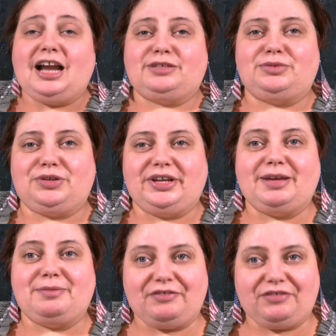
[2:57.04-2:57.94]
I just want to go ahead
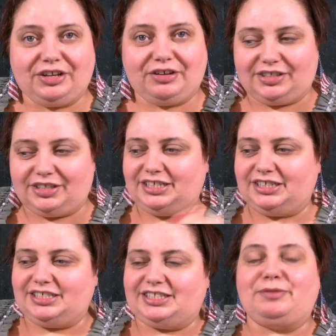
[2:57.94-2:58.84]
and get my video
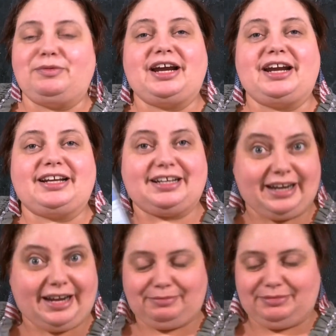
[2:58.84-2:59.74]
done and just say what kind of
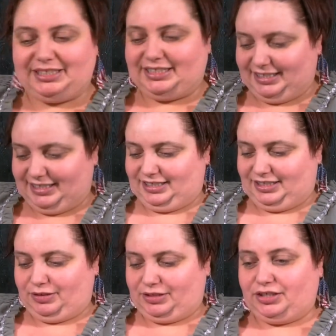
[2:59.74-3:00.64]
collab this
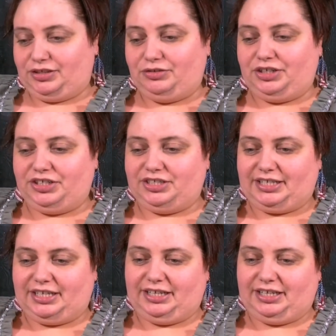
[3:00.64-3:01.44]
is. So it's a New Year's